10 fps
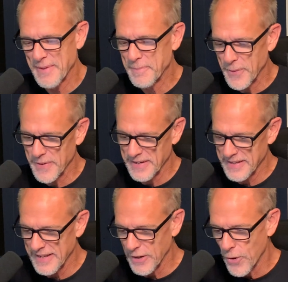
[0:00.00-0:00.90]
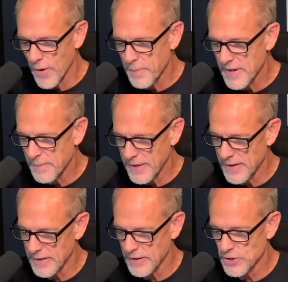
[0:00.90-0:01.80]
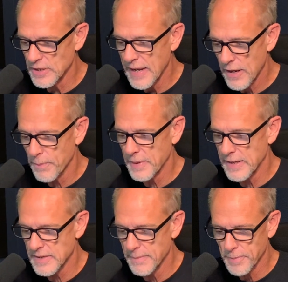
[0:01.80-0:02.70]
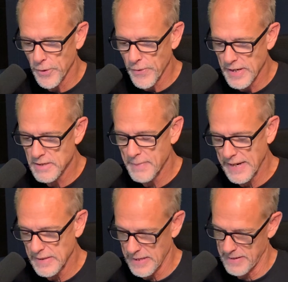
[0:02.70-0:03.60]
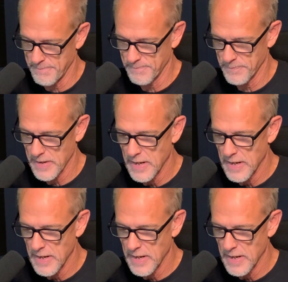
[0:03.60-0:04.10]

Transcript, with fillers: important that corporate America should help its employees make time.